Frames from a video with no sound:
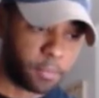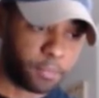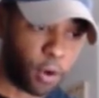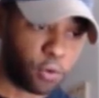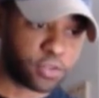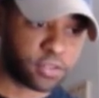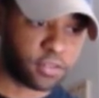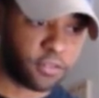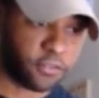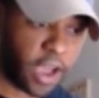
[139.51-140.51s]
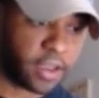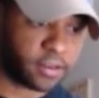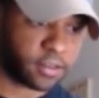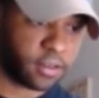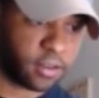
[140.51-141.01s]

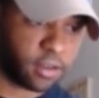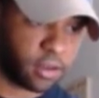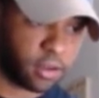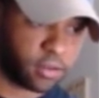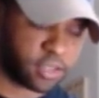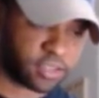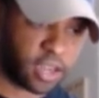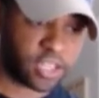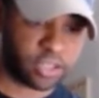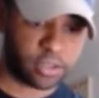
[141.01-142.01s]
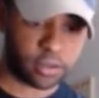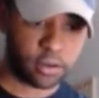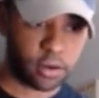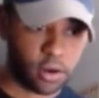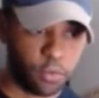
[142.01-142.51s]
post-fight discussion
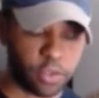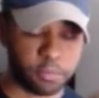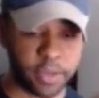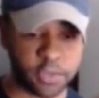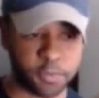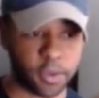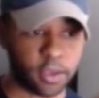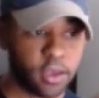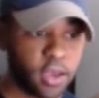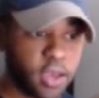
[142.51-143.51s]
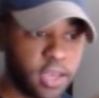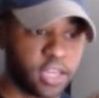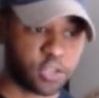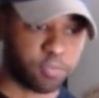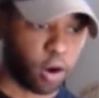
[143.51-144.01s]
with Bisping. He
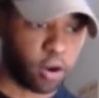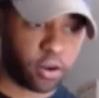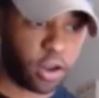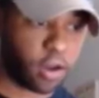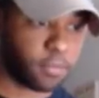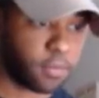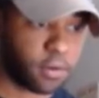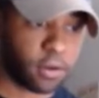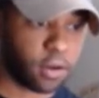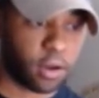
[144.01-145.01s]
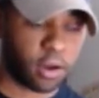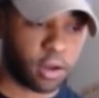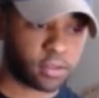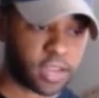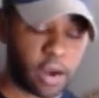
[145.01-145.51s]
just brought it up.
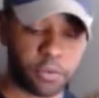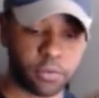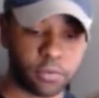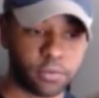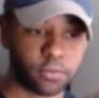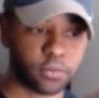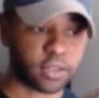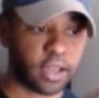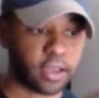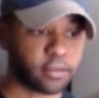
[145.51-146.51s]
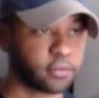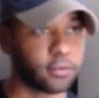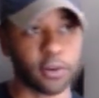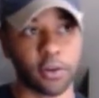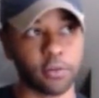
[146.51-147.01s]
Tyron was like,
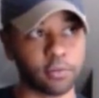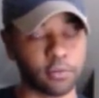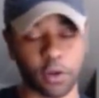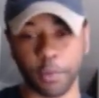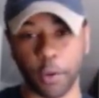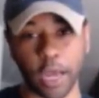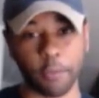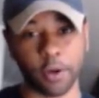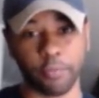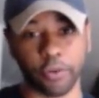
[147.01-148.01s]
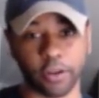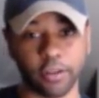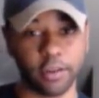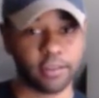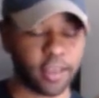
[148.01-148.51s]
well, what about what happened in
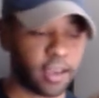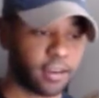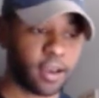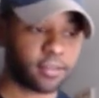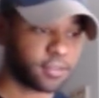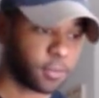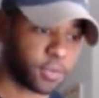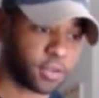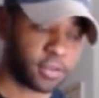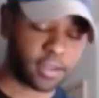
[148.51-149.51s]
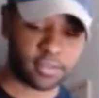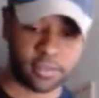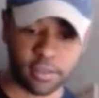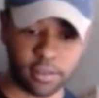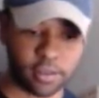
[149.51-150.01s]
Brooklyn? Is that not something that's
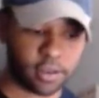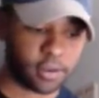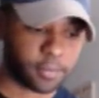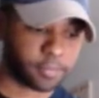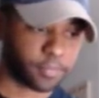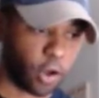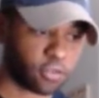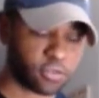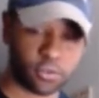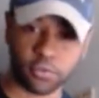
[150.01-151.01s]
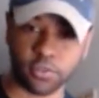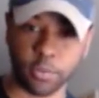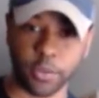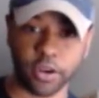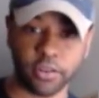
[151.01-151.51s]
also
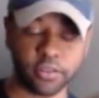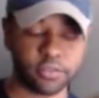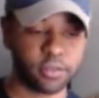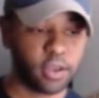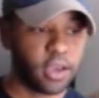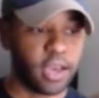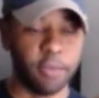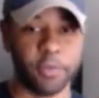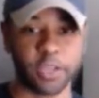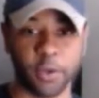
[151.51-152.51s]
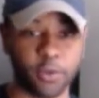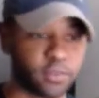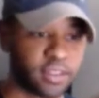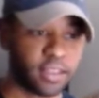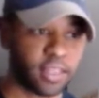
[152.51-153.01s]
similar to this? And Bisping
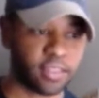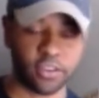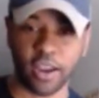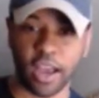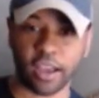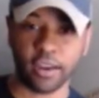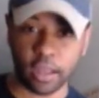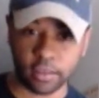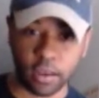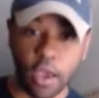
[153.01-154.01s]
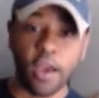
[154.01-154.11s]
said that they're not connected.